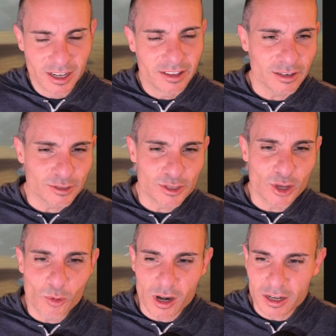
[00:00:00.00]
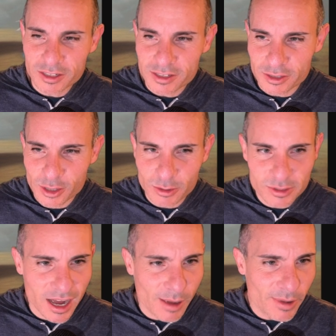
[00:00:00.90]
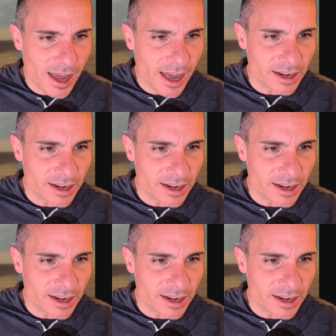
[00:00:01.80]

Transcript: There's no words, there's no top hat.